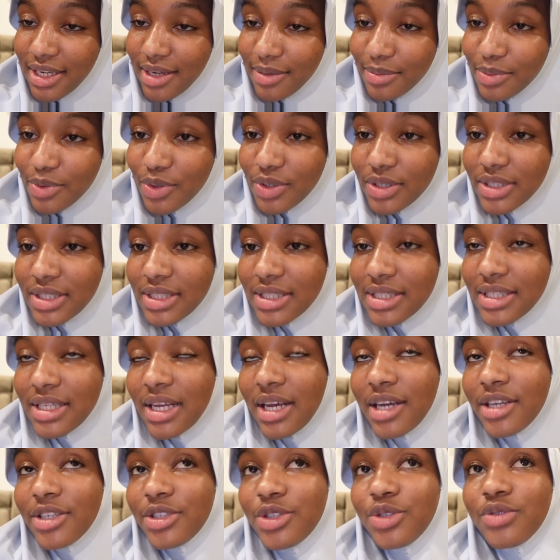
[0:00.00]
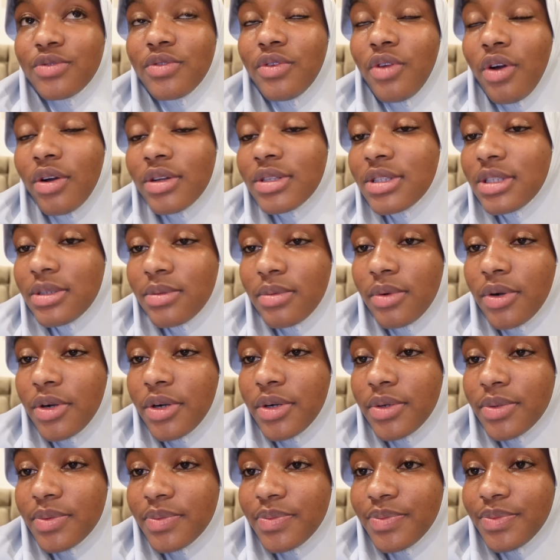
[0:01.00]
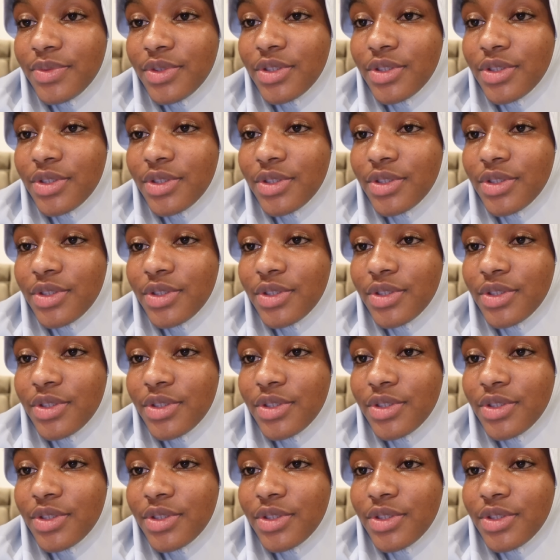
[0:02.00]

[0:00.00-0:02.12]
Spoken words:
I'm going to start a new vlog tomorrow.